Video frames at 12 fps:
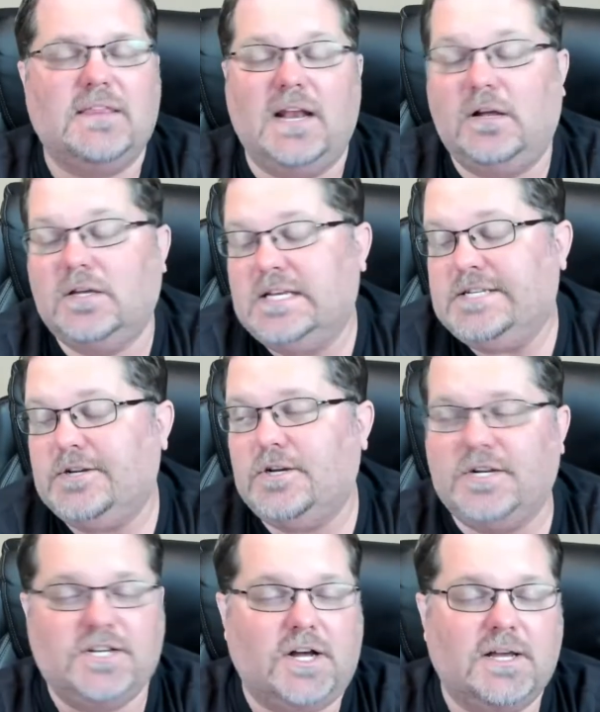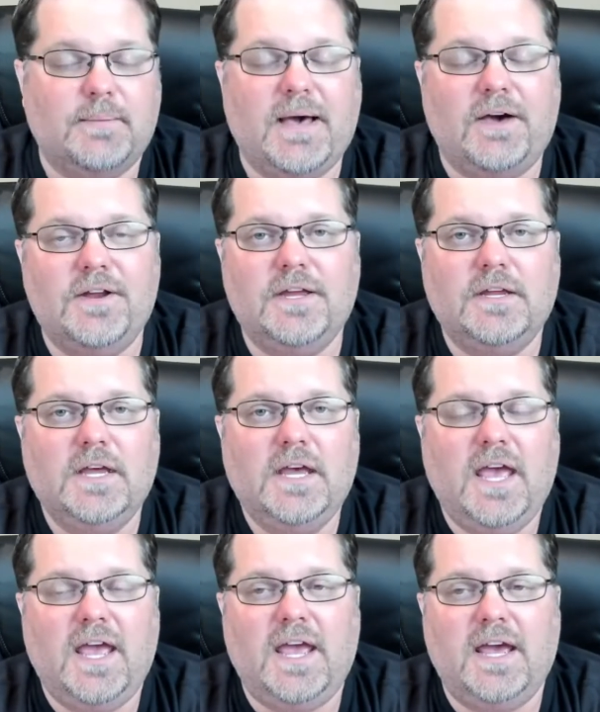and I'll continue to talk about it.
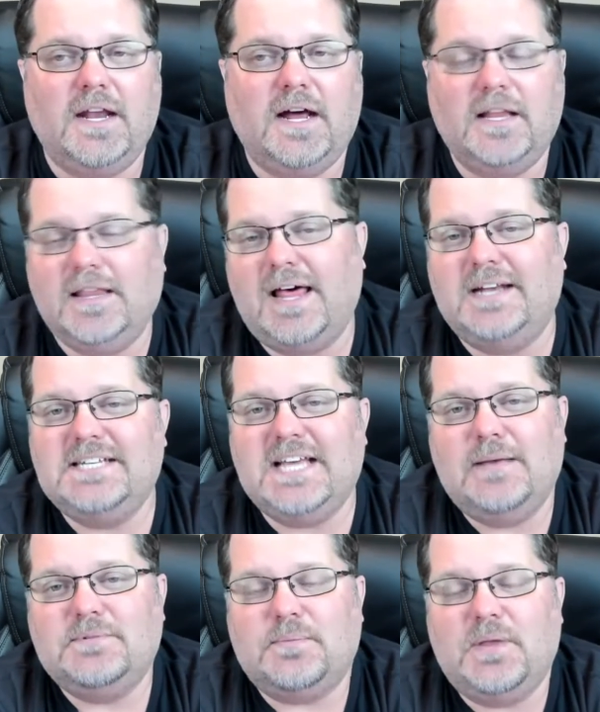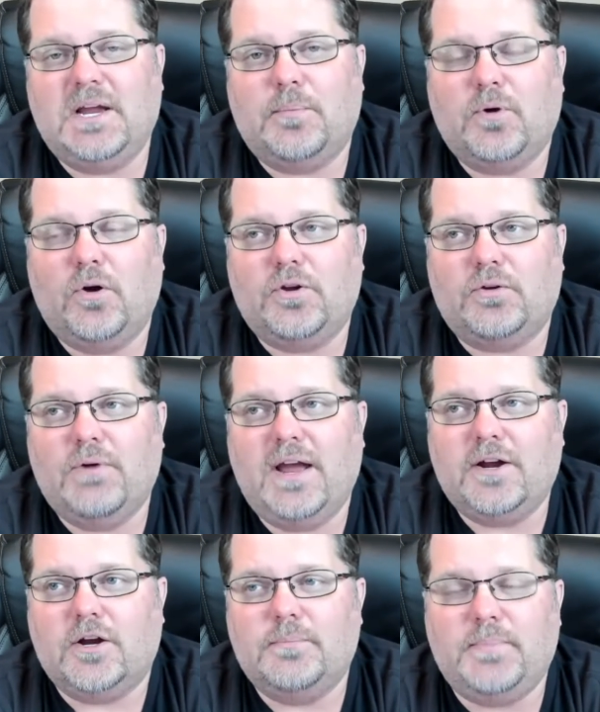And a lot of times I'm like a broken
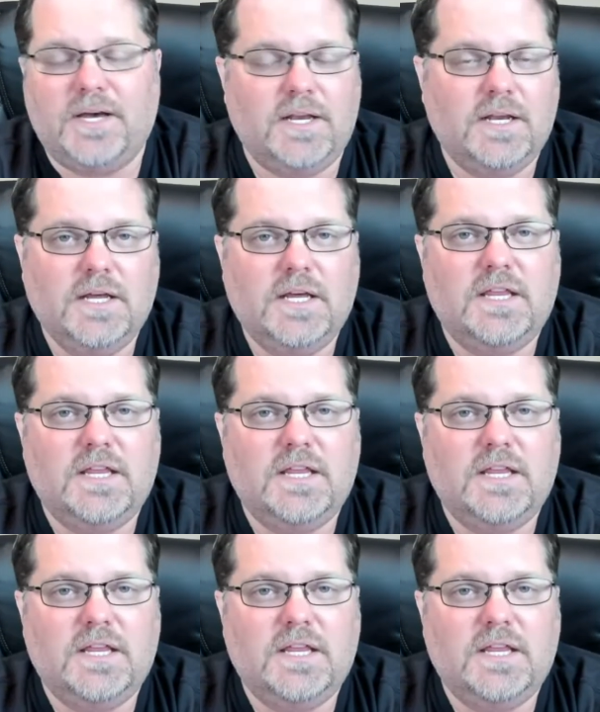record, but